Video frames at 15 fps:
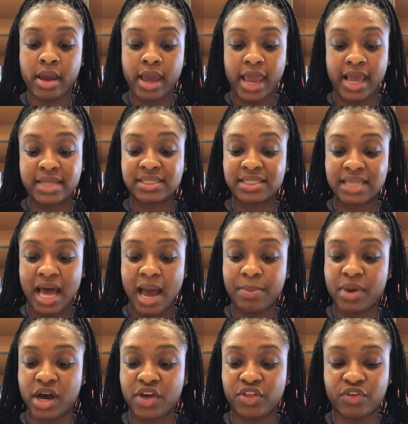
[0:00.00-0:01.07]
and
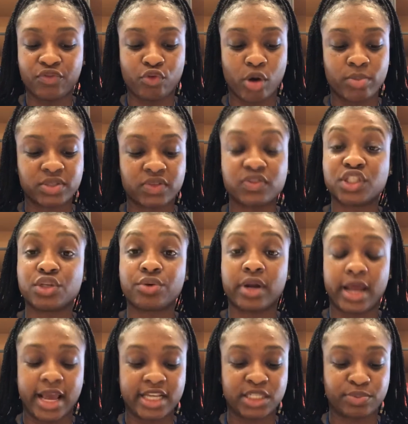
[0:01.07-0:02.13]
stop other forms of
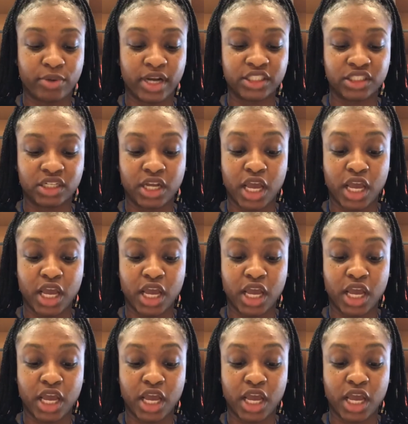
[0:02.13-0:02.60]
student expression,